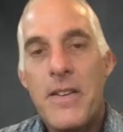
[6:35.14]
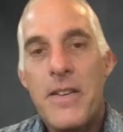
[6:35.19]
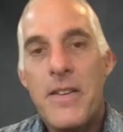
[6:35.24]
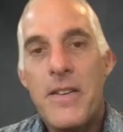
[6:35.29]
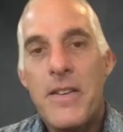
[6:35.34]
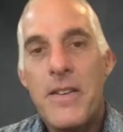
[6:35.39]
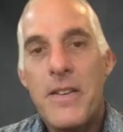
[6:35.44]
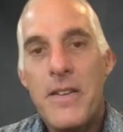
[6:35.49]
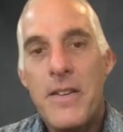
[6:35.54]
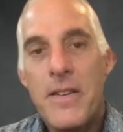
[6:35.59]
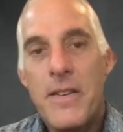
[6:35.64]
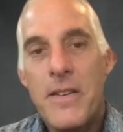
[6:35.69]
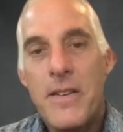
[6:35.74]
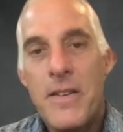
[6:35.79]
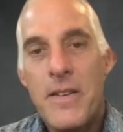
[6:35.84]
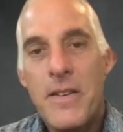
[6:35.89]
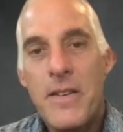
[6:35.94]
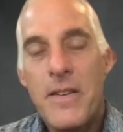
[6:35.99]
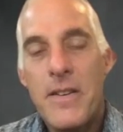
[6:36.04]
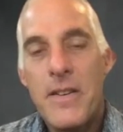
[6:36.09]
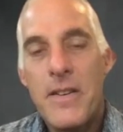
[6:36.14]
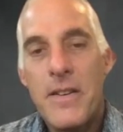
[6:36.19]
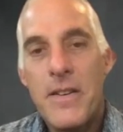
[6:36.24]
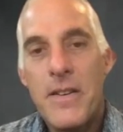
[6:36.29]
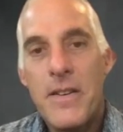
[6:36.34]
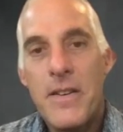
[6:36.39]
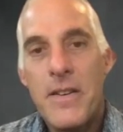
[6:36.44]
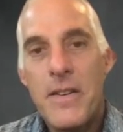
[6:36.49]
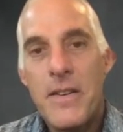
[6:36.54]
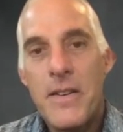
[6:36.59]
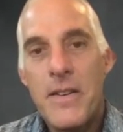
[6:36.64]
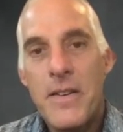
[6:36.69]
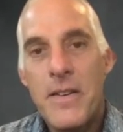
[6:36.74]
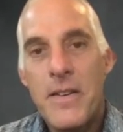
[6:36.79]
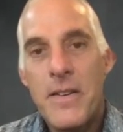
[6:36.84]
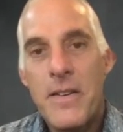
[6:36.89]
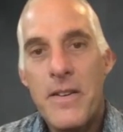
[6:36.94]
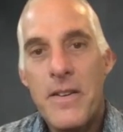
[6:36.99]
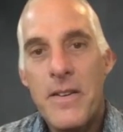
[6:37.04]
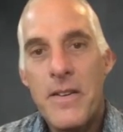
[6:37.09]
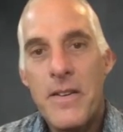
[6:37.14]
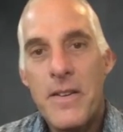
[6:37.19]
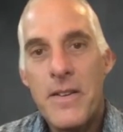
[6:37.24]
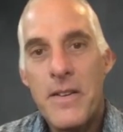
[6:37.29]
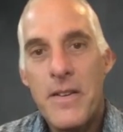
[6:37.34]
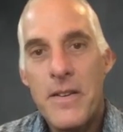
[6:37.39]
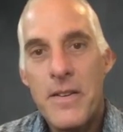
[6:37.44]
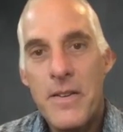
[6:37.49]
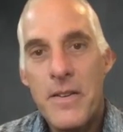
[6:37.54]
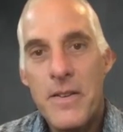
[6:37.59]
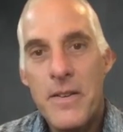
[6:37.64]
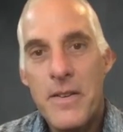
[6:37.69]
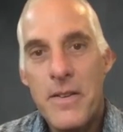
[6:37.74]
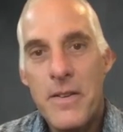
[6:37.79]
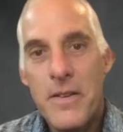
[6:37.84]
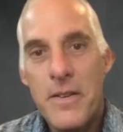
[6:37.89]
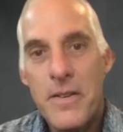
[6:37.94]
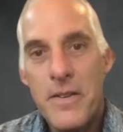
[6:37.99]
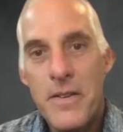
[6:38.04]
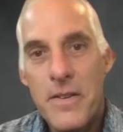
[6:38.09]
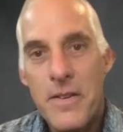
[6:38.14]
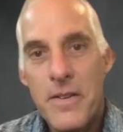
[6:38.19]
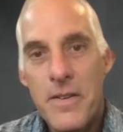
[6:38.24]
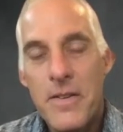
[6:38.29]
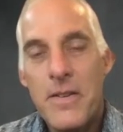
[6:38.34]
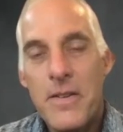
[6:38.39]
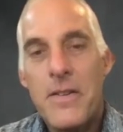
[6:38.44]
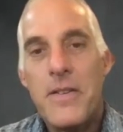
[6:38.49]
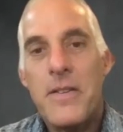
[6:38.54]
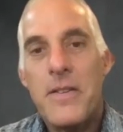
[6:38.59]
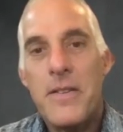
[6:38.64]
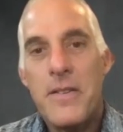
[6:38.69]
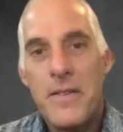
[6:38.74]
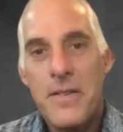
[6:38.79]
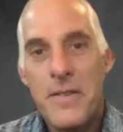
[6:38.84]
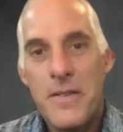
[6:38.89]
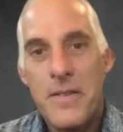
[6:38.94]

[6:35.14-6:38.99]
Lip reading: (silent)